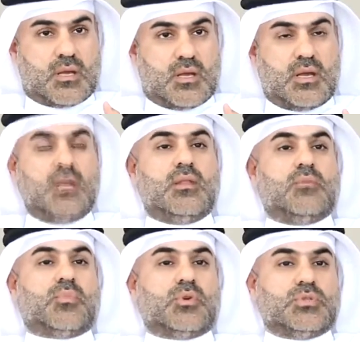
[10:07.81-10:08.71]
in the
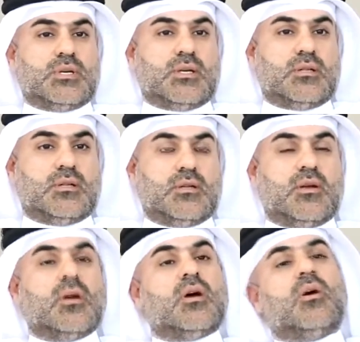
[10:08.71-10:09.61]
project,
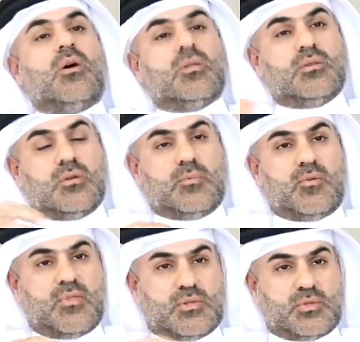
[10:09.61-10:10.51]
on top
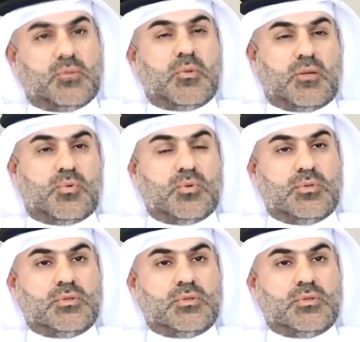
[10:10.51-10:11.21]
of the swimming pool.